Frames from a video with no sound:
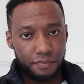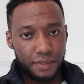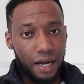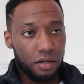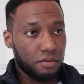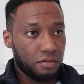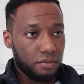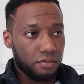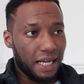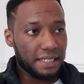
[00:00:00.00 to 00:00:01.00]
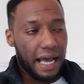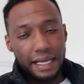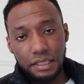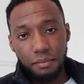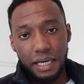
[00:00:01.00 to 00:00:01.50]
Now, that's a
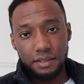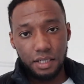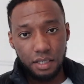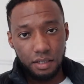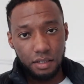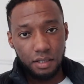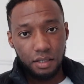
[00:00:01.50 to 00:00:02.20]
handyman thing,